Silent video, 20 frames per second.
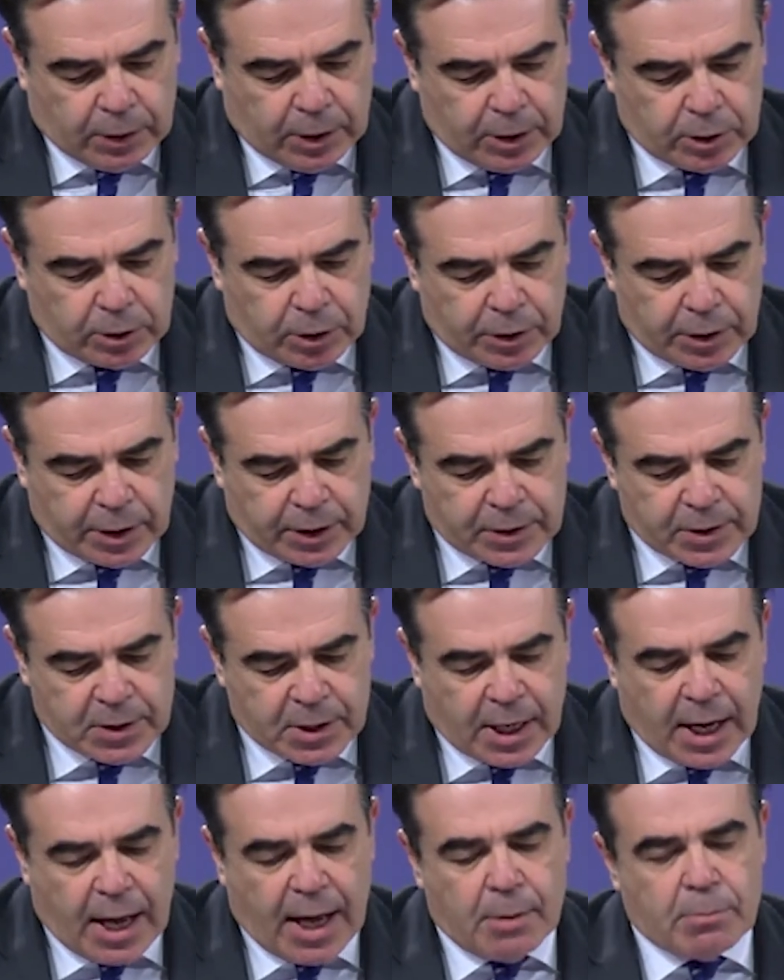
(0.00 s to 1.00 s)
internet
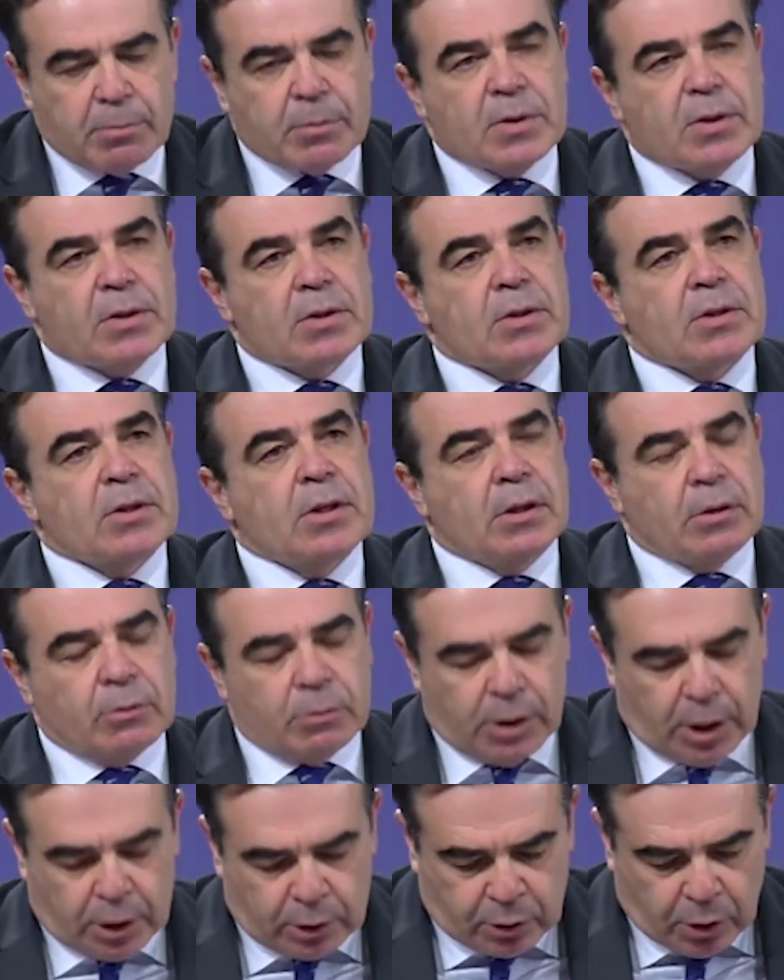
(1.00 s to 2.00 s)
scams,
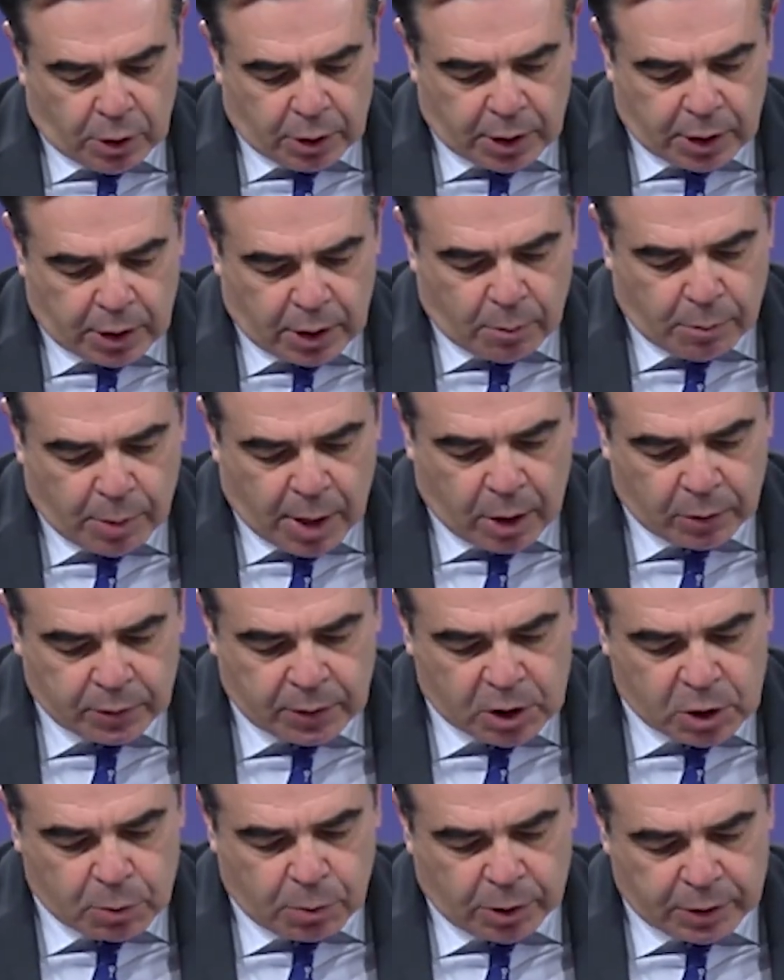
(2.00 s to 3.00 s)
we are talking about
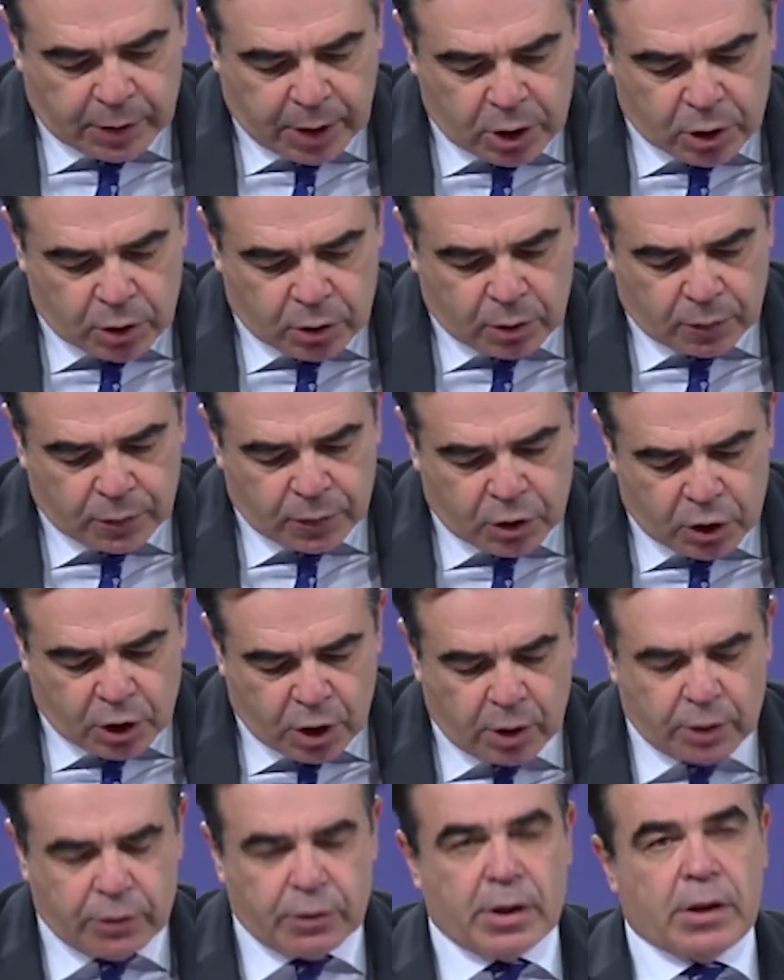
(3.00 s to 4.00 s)
exploitation of
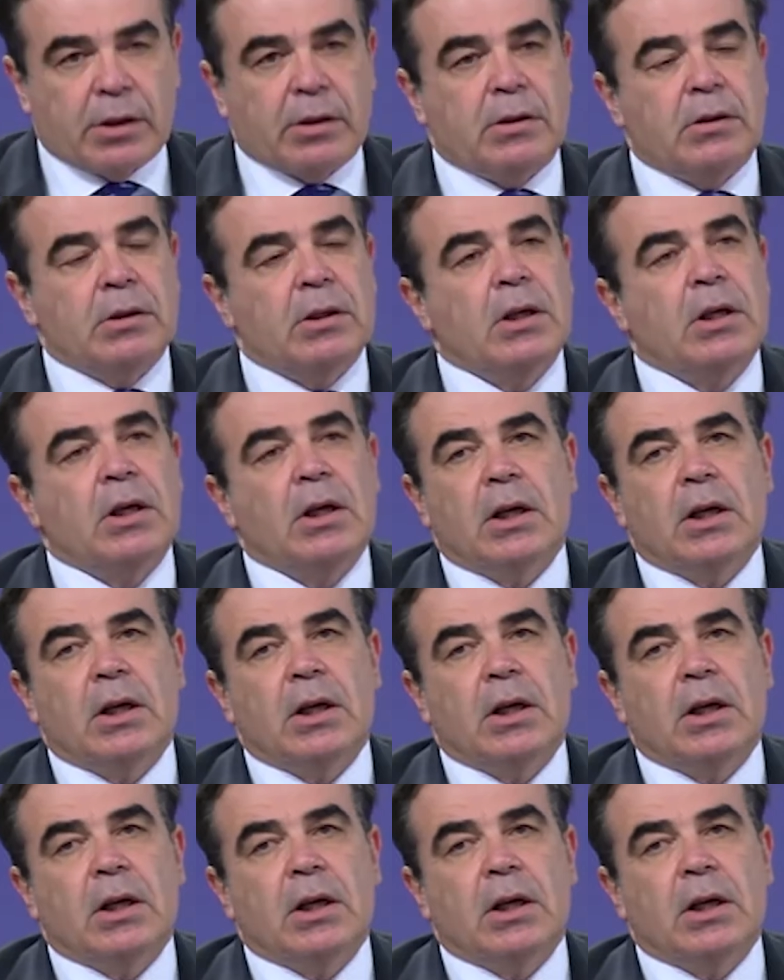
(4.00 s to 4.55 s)
children,